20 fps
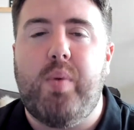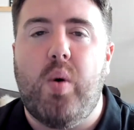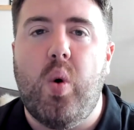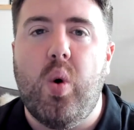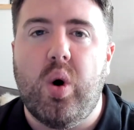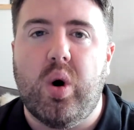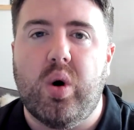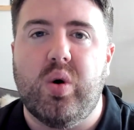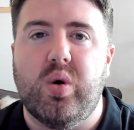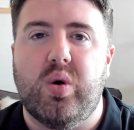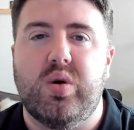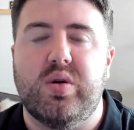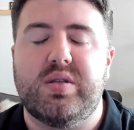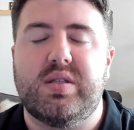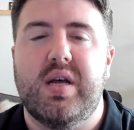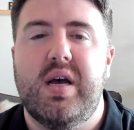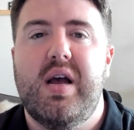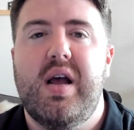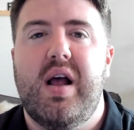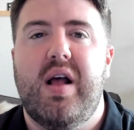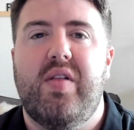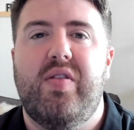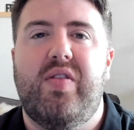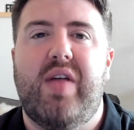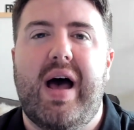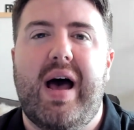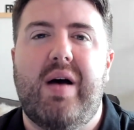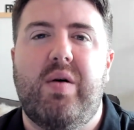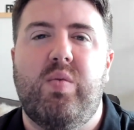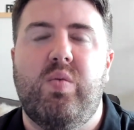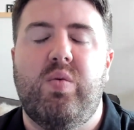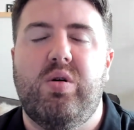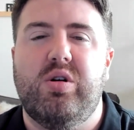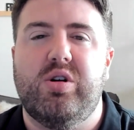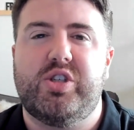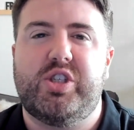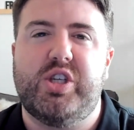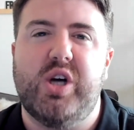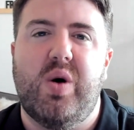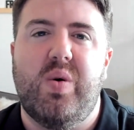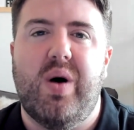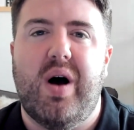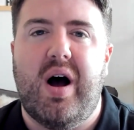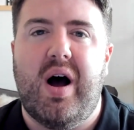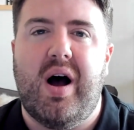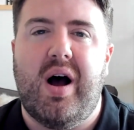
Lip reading: portals that will show,